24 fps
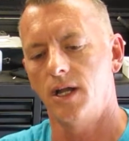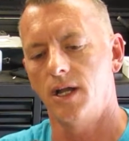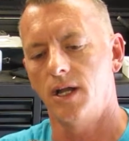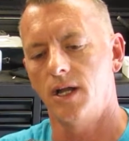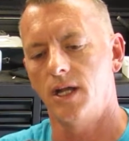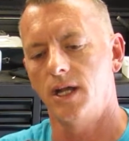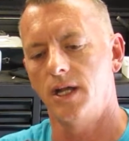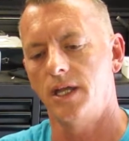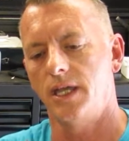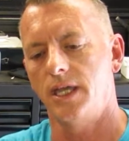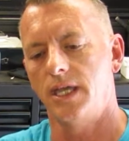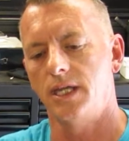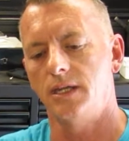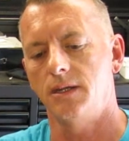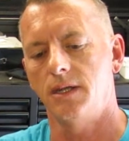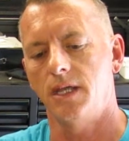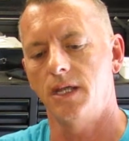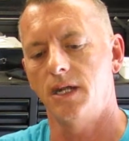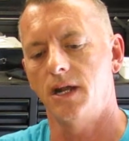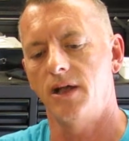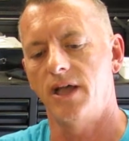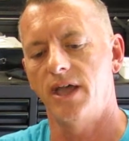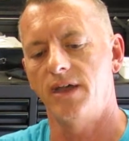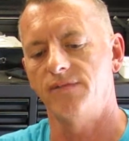
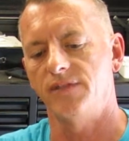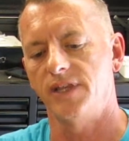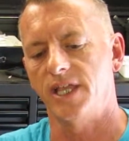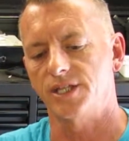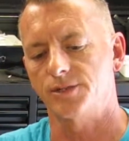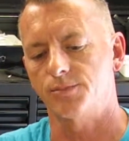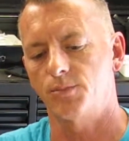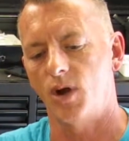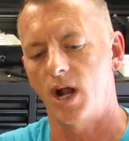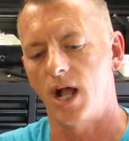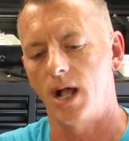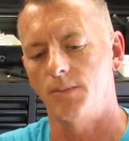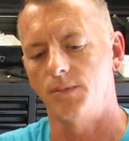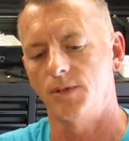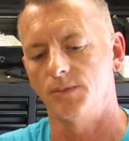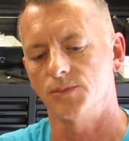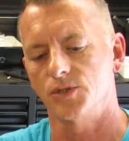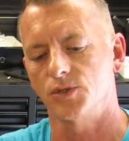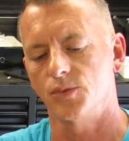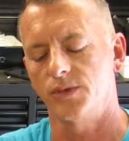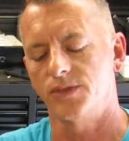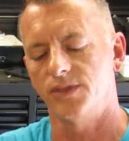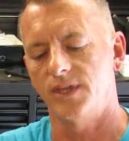and I'll have less problems with